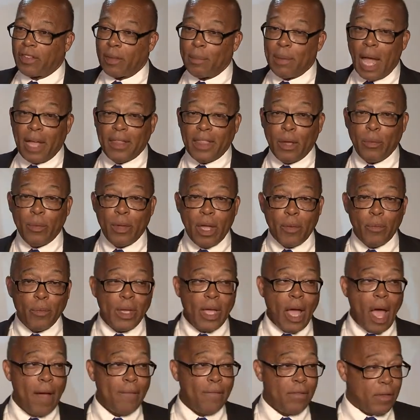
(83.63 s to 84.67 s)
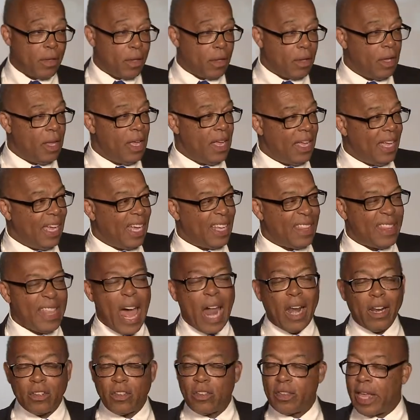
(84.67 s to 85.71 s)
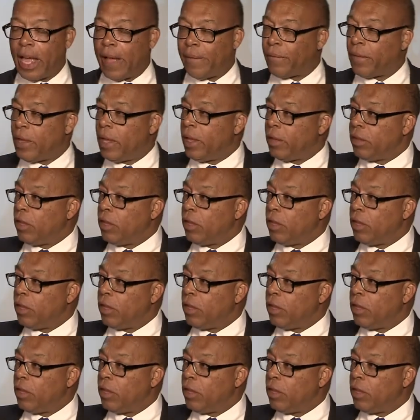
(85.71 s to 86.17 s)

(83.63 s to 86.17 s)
I mean, I think we, we have to acknowledge that